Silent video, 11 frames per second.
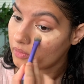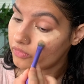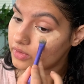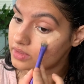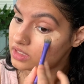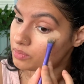
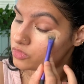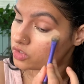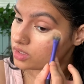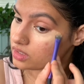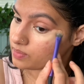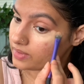First I'm
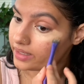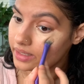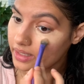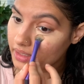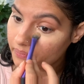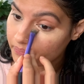just
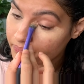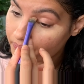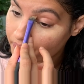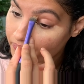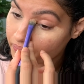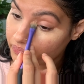spreading
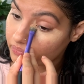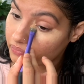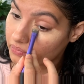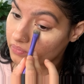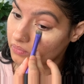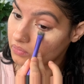
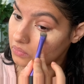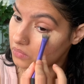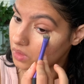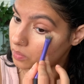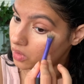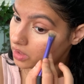
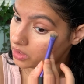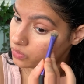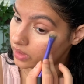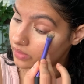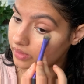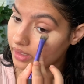the product
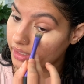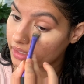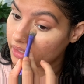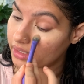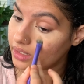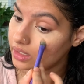wherever I
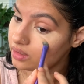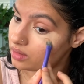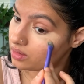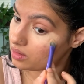need,